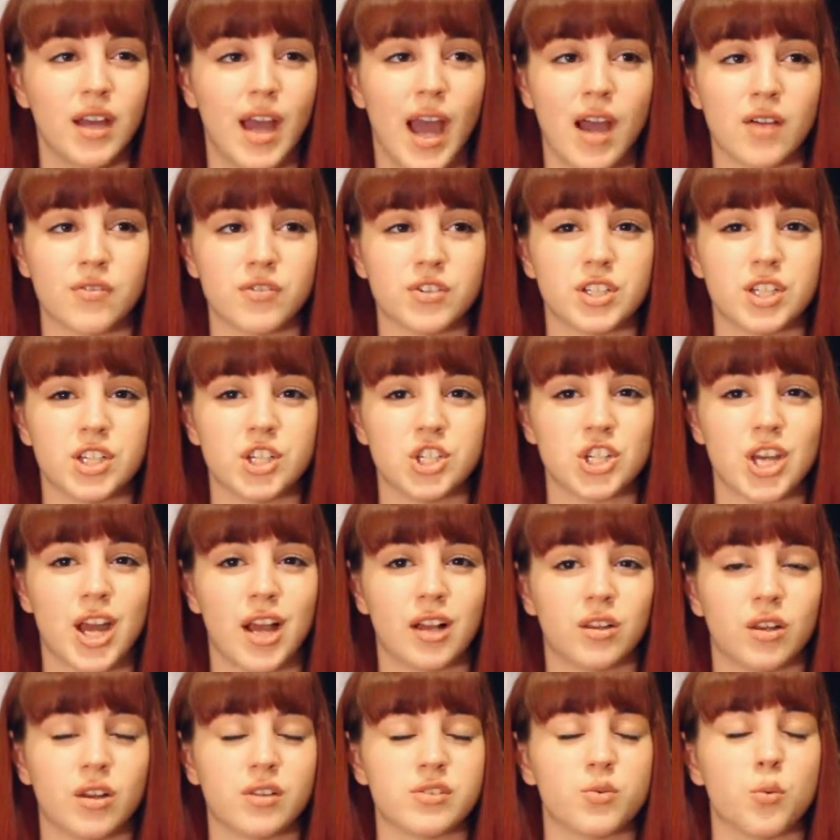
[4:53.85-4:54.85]

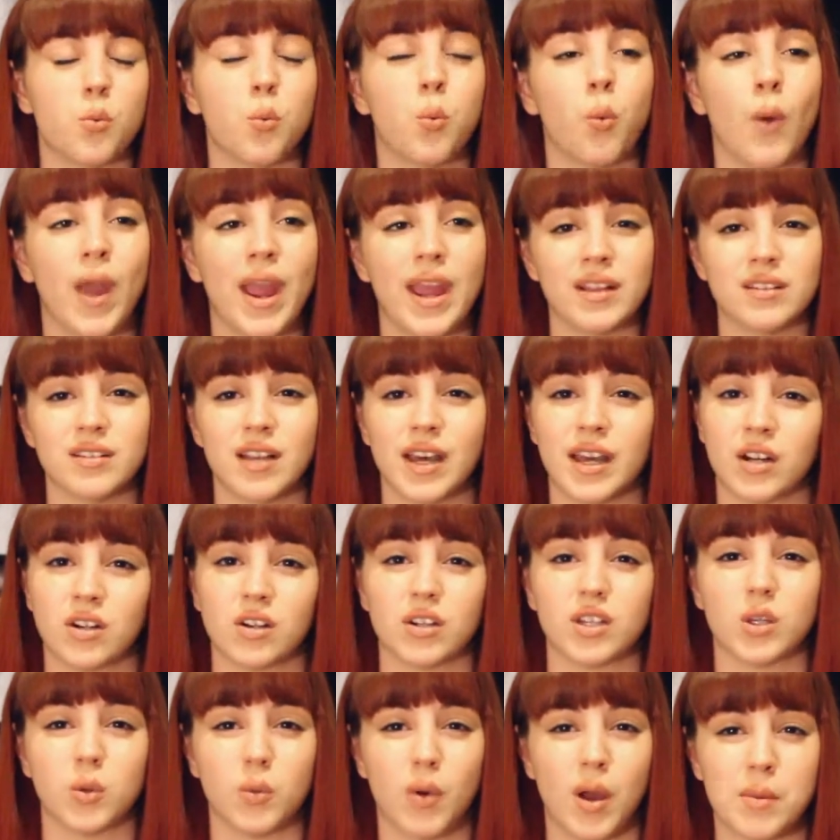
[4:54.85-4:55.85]
Aphrodisiac looks way lighter
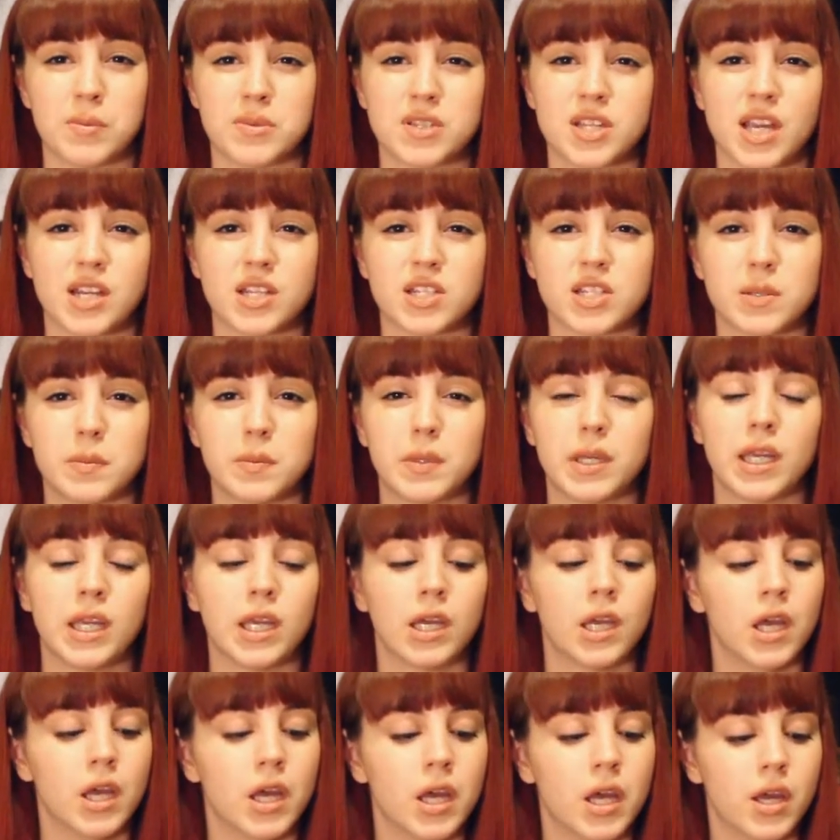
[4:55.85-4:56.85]
on the website to me.